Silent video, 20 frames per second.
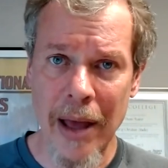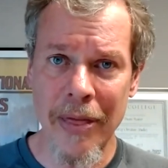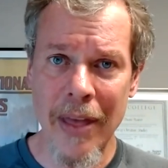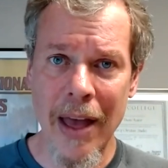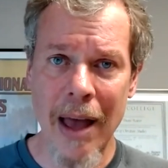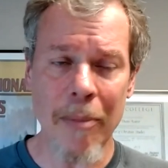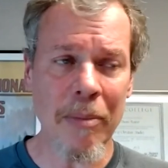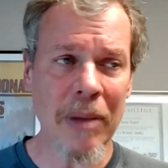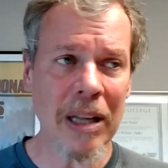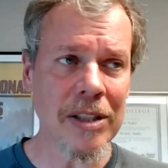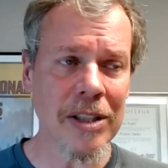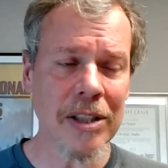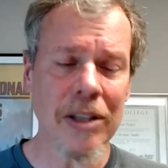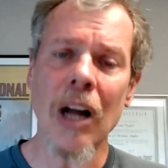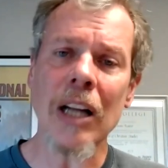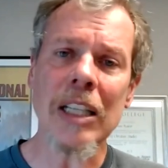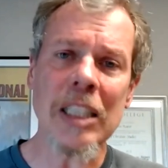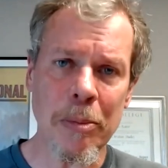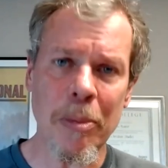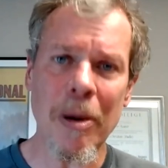And that means
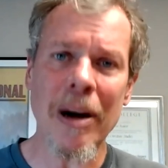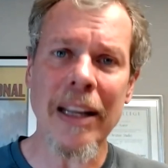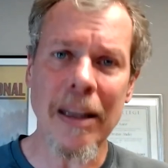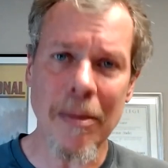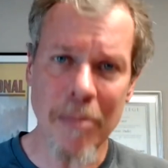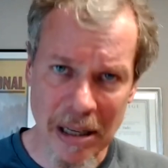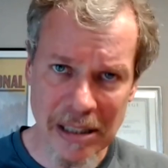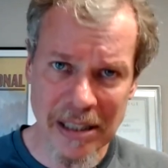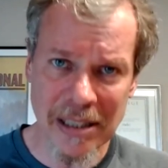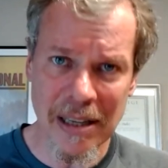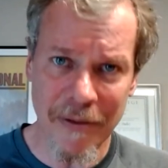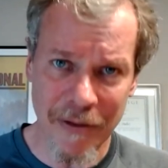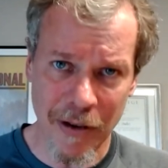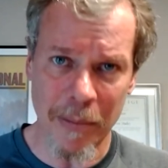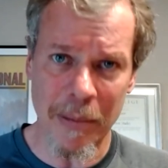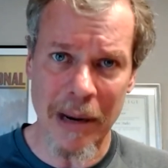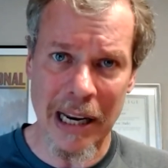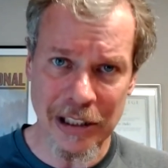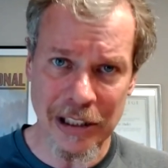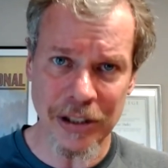not spreading
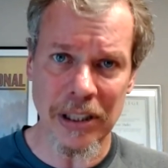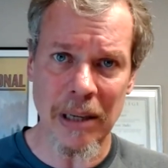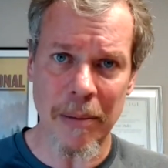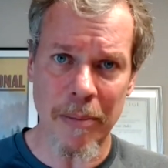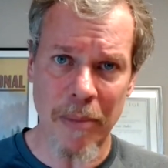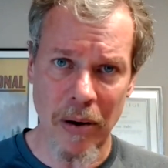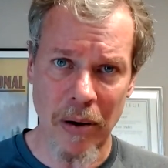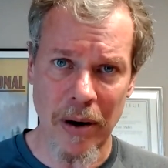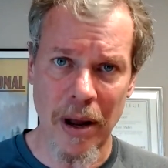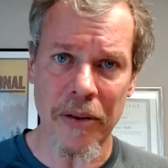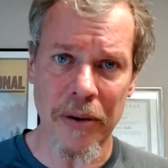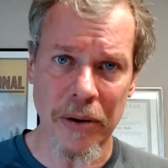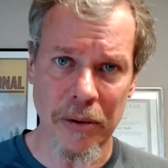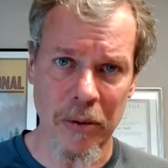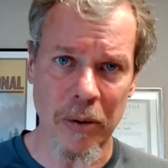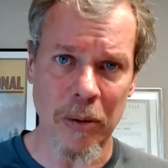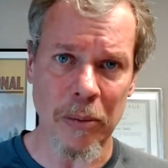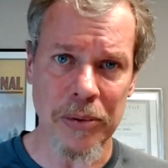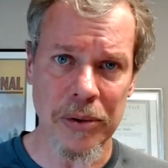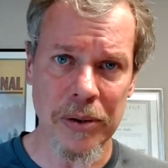misinformation about other
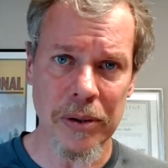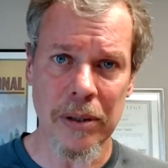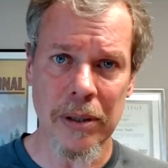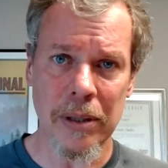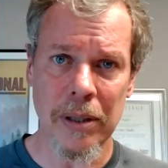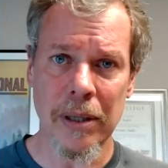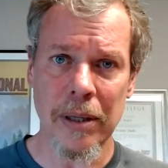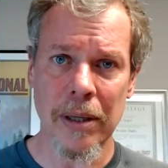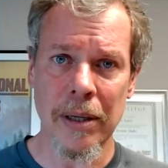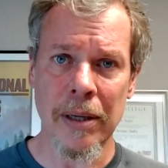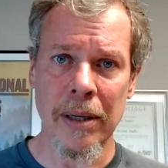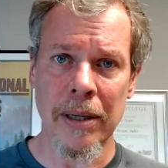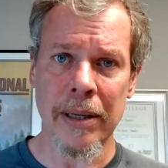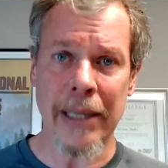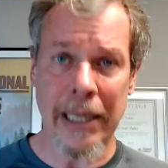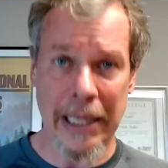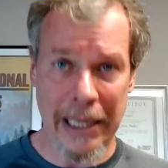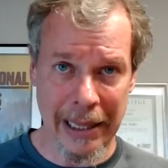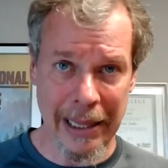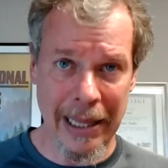groups,
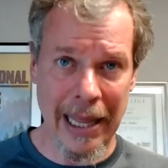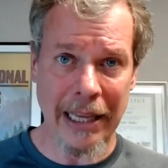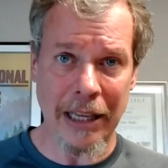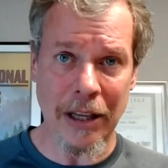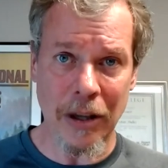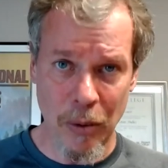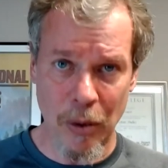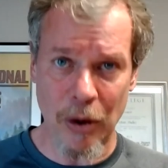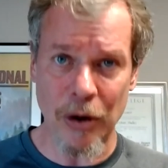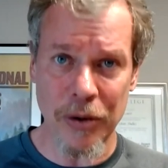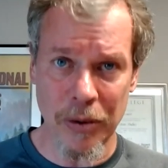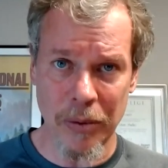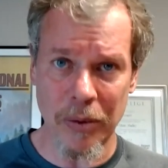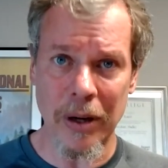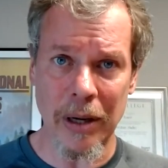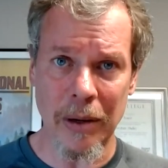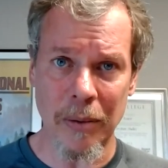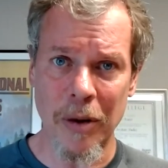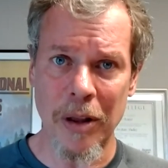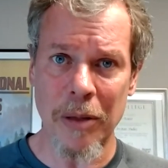like you are
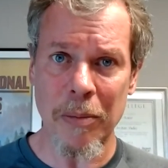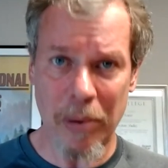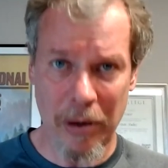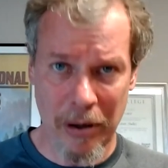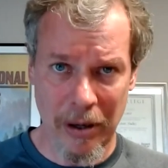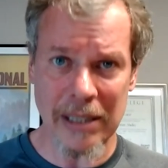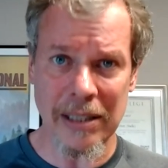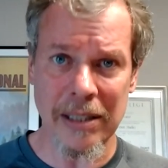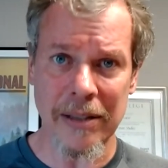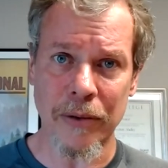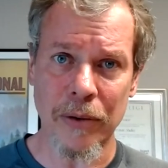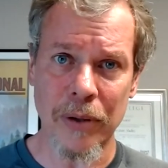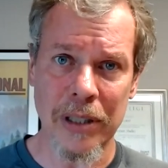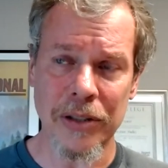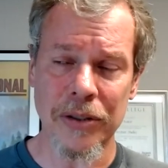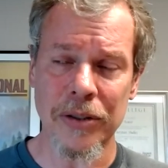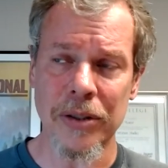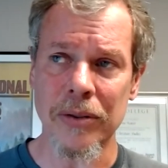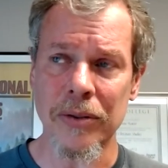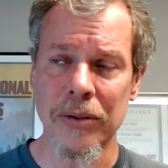doing with progressive
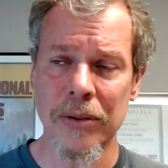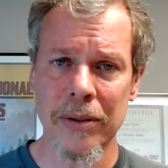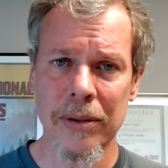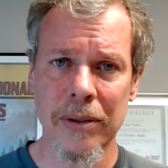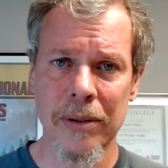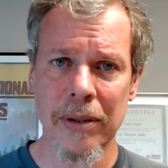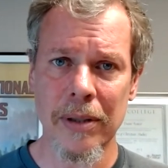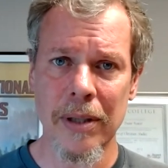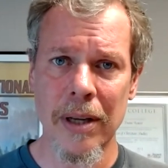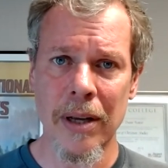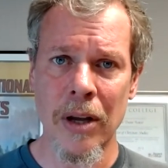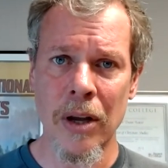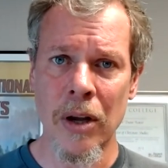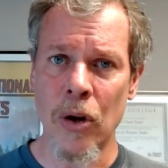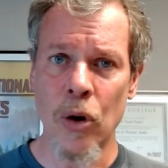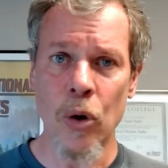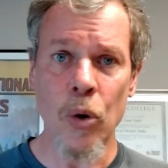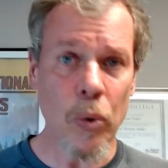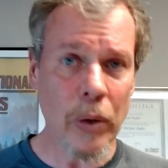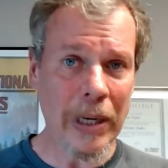Christians,
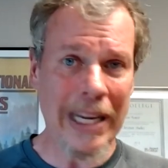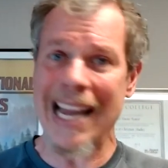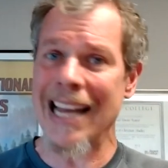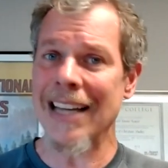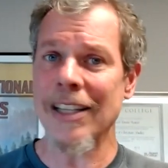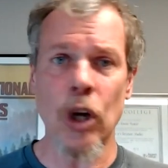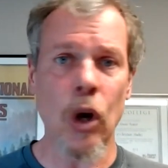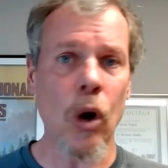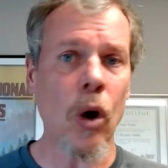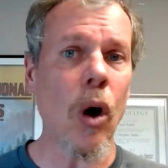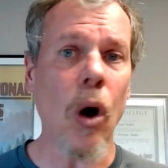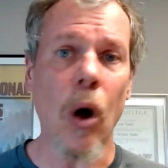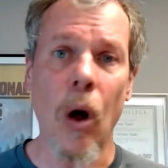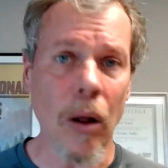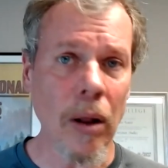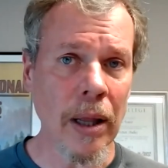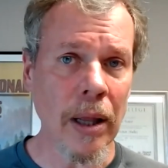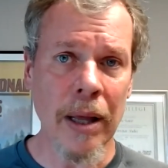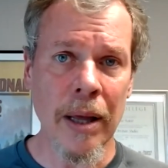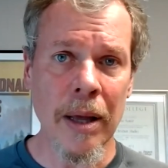who can't
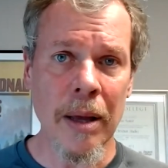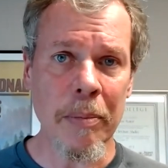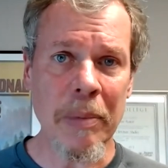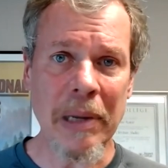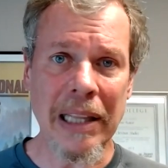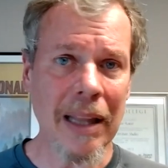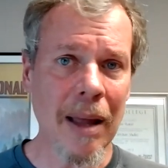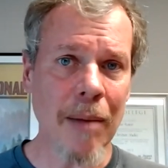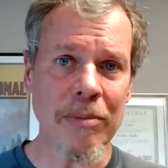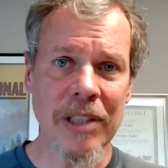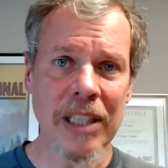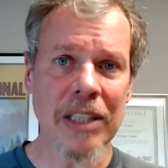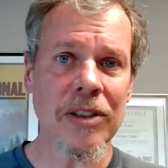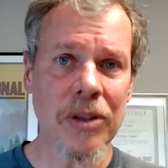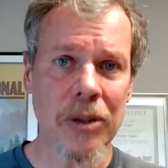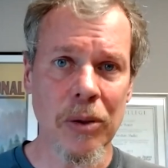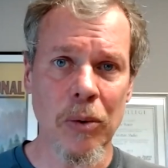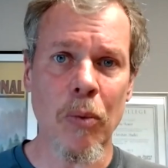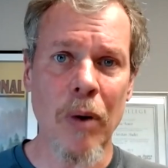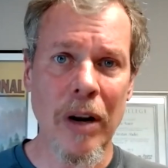all be lumped
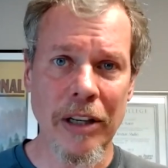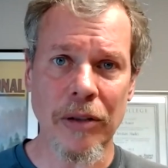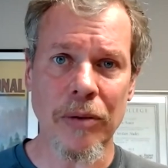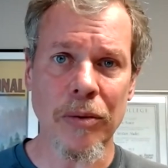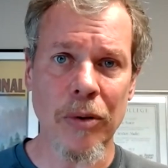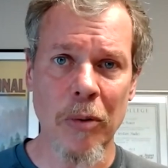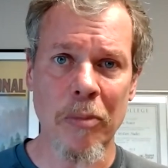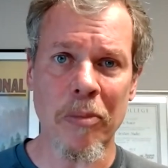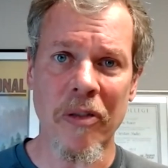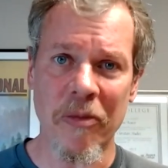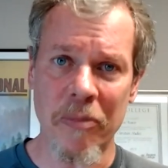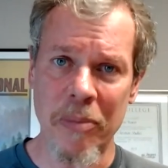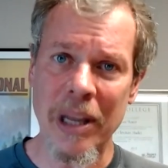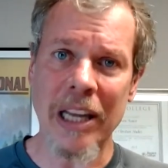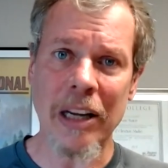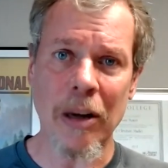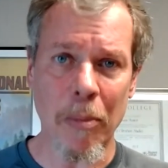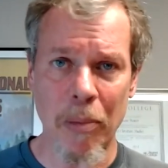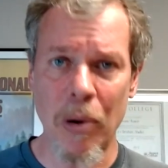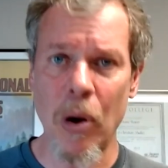into one group of
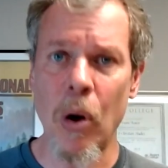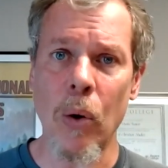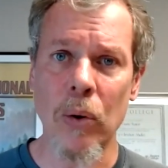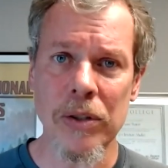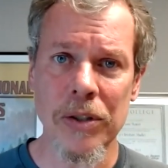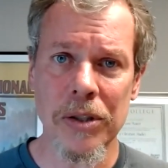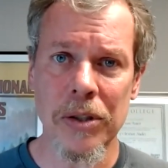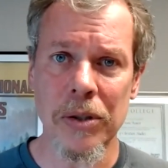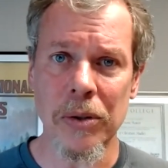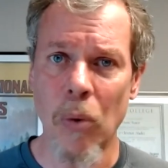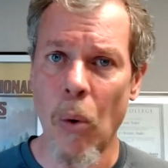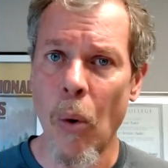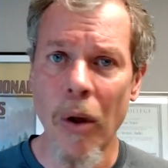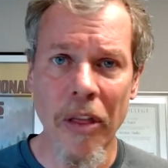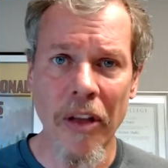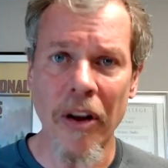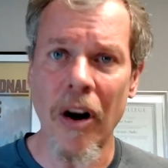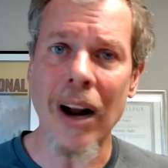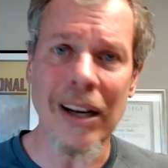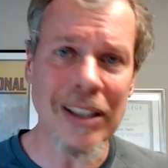being opposed to
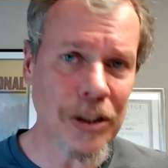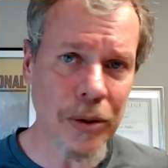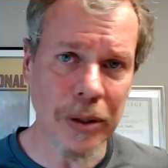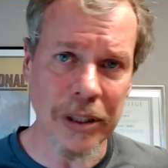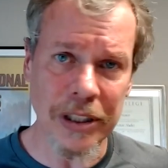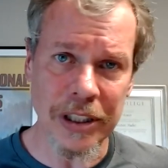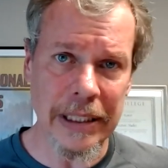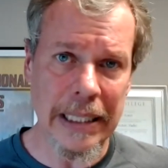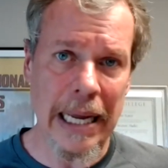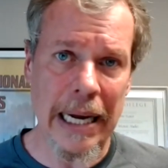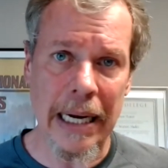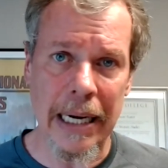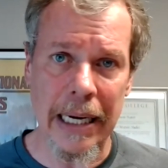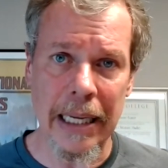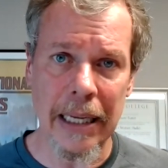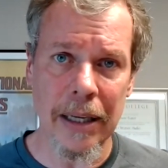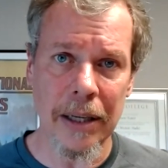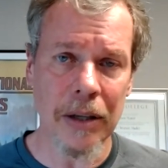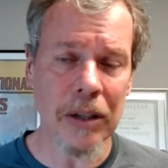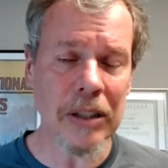Orthodox
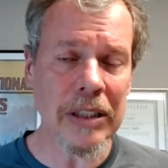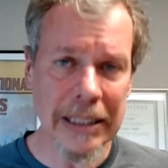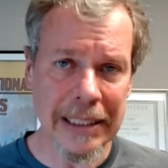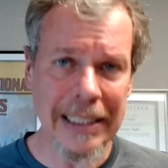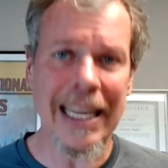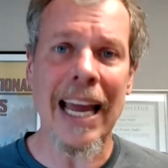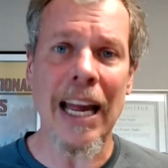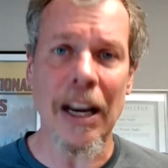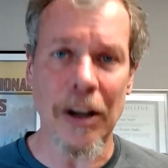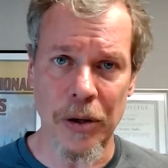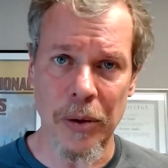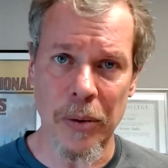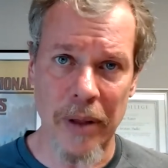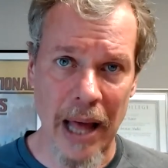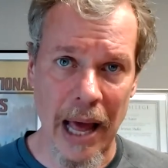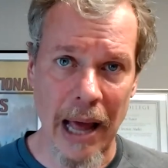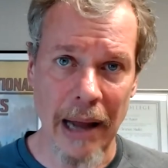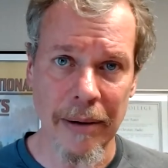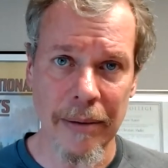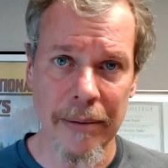Christianity. You just can't do
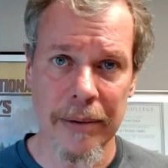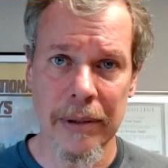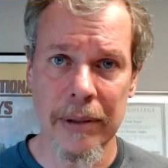that.